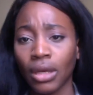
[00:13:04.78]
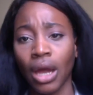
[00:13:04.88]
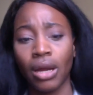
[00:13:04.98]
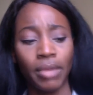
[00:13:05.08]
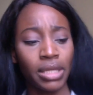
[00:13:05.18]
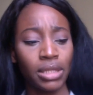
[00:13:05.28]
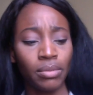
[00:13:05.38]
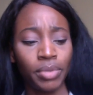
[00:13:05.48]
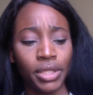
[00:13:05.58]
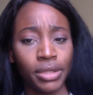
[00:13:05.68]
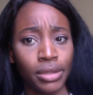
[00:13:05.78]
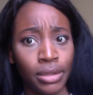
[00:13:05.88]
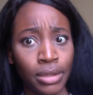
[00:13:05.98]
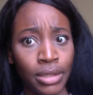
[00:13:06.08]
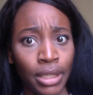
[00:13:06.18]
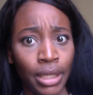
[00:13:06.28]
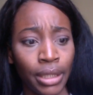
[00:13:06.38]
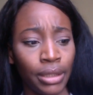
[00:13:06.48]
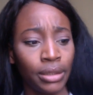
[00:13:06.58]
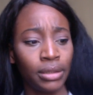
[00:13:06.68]
I gotta make some pizza
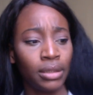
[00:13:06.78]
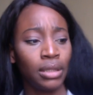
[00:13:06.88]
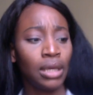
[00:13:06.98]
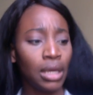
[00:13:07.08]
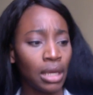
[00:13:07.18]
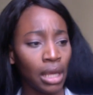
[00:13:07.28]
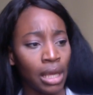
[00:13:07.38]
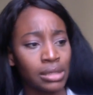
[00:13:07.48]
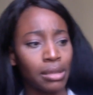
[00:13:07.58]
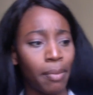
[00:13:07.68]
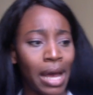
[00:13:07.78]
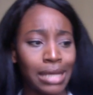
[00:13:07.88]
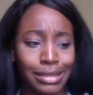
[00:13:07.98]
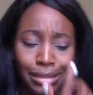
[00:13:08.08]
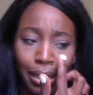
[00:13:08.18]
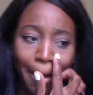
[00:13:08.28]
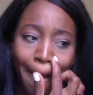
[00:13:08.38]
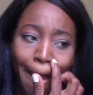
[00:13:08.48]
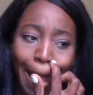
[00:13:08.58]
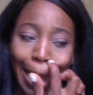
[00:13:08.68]
today and some pasta
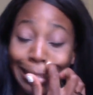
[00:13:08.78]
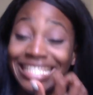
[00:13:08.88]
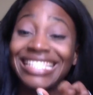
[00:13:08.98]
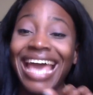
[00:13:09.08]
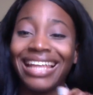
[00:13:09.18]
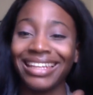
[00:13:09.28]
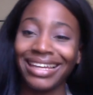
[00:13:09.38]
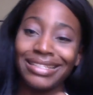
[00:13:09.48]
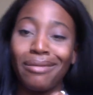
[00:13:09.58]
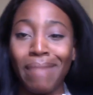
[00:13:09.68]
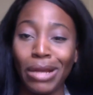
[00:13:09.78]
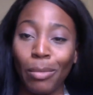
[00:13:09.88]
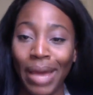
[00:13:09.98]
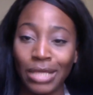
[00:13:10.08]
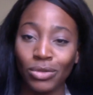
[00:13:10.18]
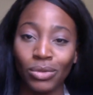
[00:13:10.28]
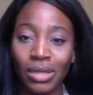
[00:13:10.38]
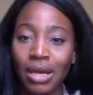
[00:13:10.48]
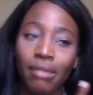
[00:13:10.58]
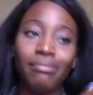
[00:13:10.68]
and a salad, like a tomato basil
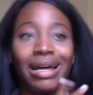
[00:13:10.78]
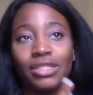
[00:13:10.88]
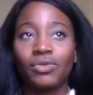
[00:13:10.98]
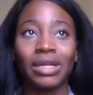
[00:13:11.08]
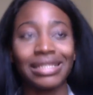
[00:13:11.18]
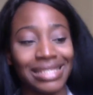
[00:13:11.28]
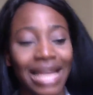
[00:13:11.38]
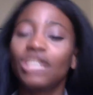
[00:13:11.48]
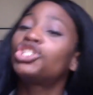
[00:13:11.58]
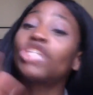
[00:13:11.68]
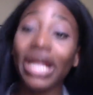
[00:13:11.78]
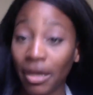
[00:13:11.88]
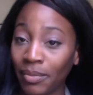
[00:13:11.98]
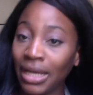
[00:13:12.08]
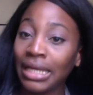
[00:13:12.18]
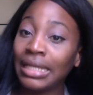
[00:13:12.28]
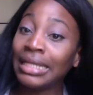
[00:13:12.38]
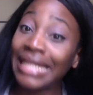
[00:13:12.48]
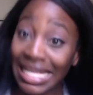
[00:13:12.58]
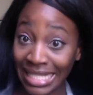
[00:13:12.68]
mozzarella salad. Shut up!
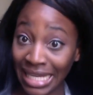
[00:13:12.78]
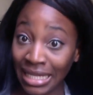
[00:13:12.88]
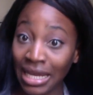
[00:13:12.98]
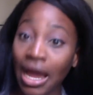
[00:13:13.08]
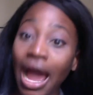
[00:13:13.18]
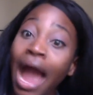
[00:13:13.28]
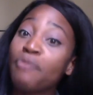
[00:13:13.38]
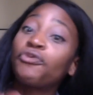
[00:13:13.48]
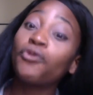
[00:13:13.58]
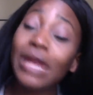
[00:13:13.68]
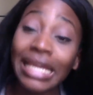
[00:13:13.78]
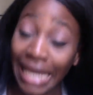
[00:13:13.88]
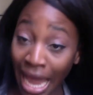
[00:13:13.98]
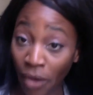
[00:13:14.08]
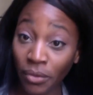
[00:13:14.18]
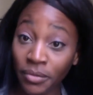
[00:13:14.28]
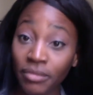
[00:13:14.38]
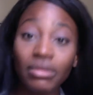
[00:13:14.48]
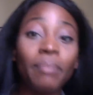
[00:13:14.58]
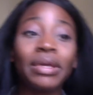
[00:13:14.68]
Listen, I'm freaking out
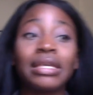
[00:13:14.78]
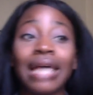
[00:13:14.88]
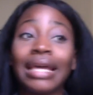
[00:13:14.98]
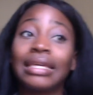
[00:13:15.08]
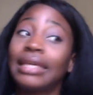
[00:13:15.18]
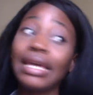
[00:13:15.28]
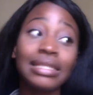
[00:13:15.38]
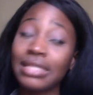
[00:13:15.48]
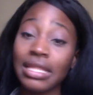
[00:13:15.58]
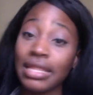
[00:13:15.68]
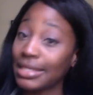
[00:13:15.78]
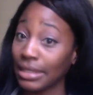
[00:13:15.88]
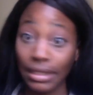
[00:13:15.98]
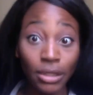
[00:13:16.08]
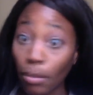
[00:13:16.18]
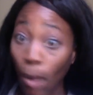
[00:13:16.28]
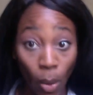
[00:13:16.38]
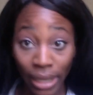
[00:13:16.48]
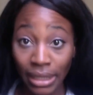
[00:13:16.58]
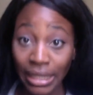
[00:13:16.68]
because I kissed this little
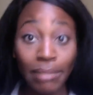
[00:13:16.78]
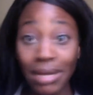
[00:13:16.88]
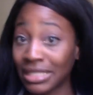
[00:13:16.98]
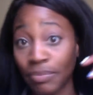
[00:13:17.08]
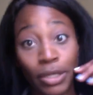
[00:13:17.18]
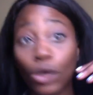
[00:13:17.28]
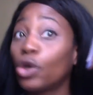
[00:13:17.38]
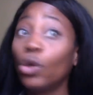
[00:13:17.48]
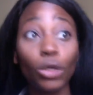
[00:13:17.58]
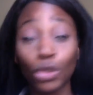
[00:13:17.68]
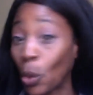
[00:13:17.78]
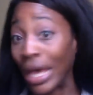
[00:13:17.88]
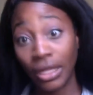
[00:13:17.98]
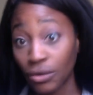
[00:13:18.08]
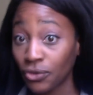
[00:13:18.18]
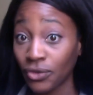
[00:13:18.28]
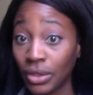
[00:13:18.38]
boy. He must have been a cool 12